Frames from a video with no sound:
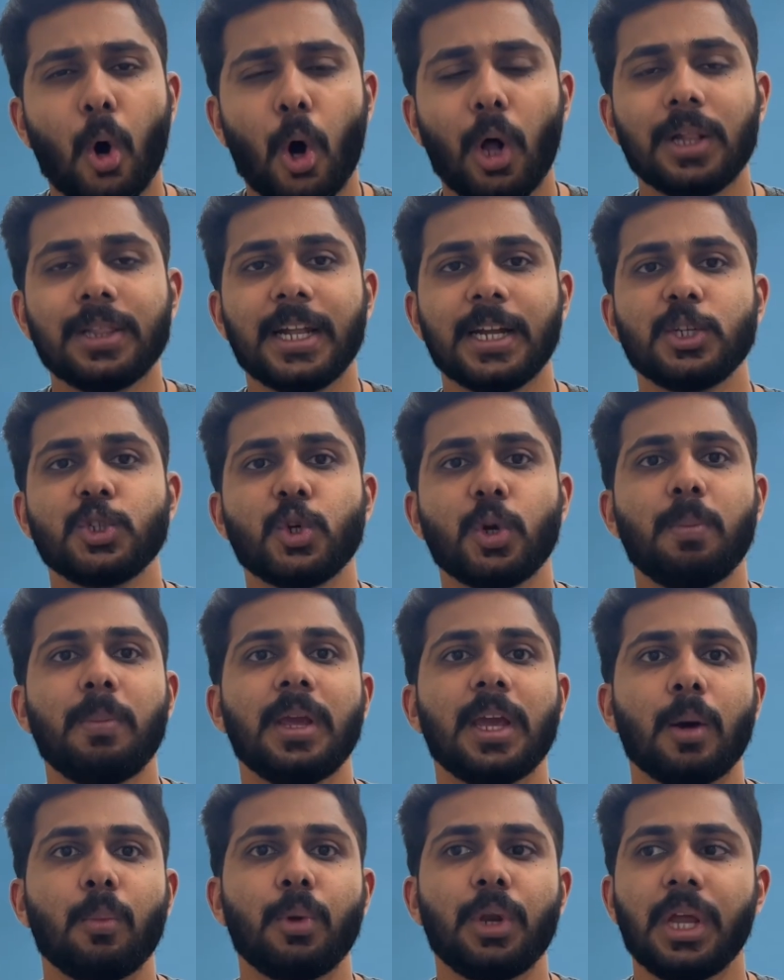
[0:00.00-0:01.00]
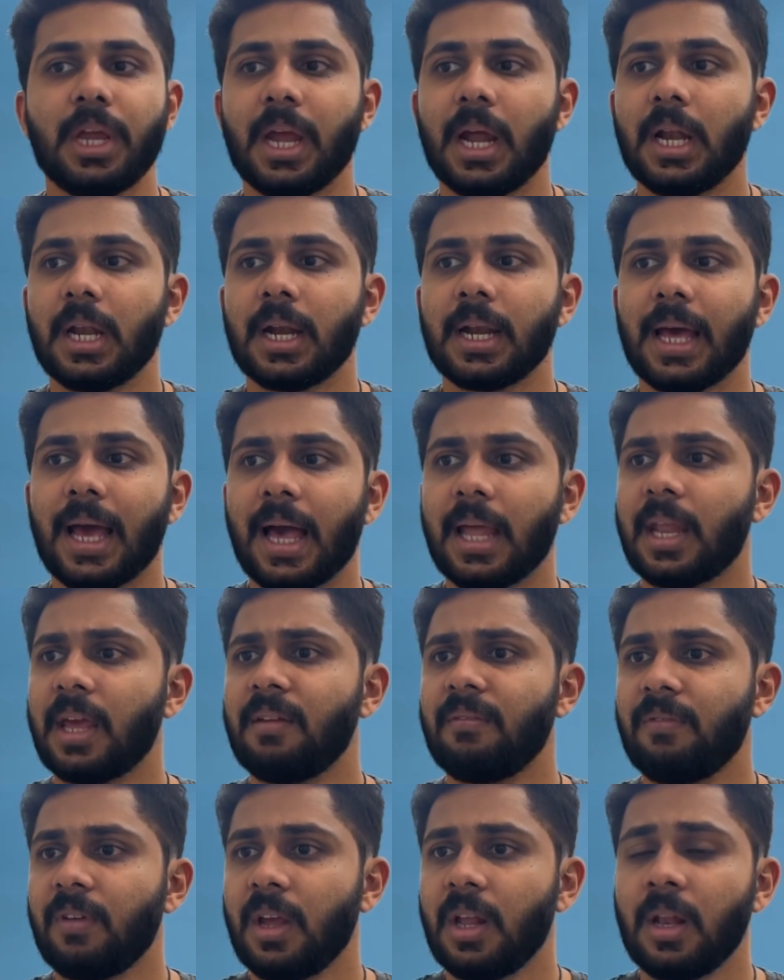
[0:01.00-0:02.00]
All that should be communicated, and I
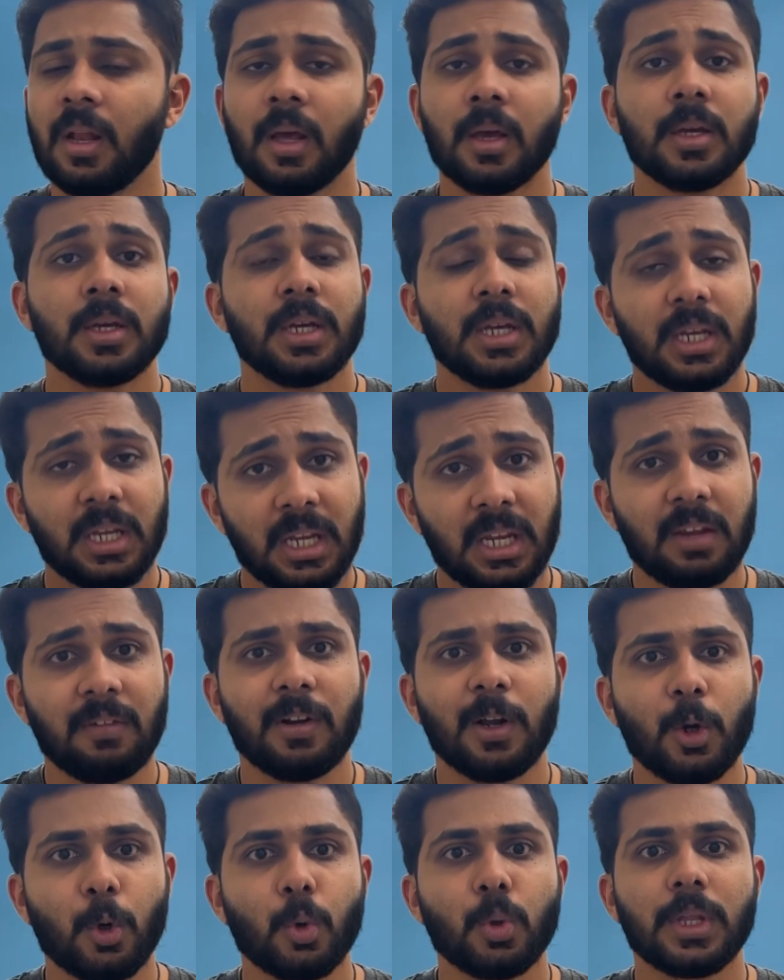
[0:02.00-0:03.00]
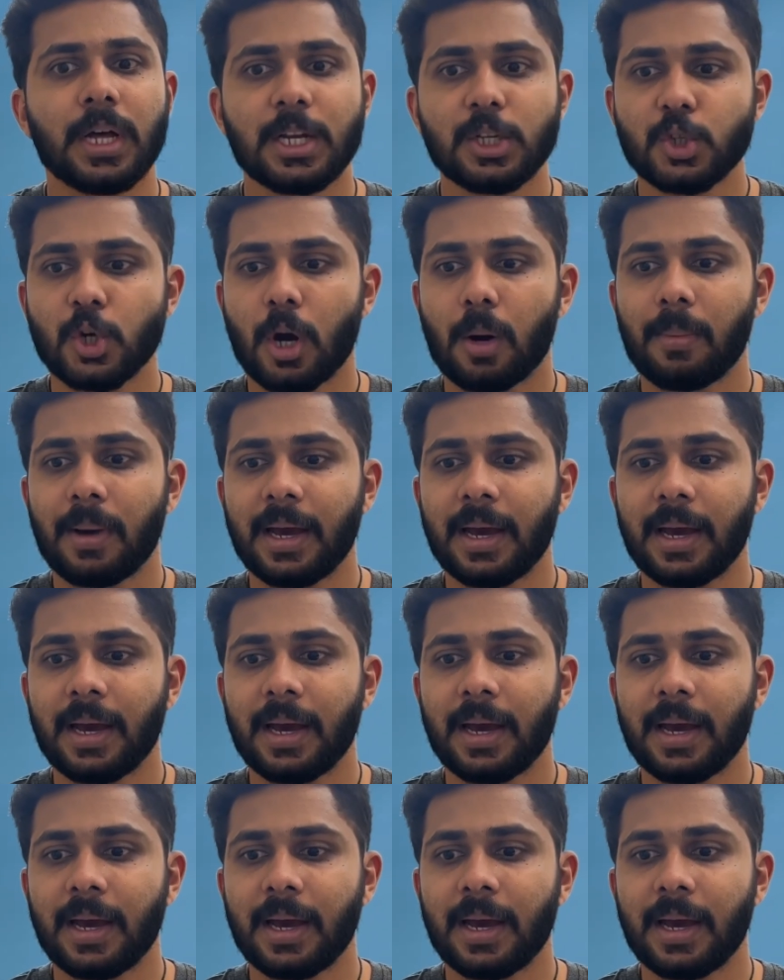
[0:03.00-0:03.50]
feel he will do that job.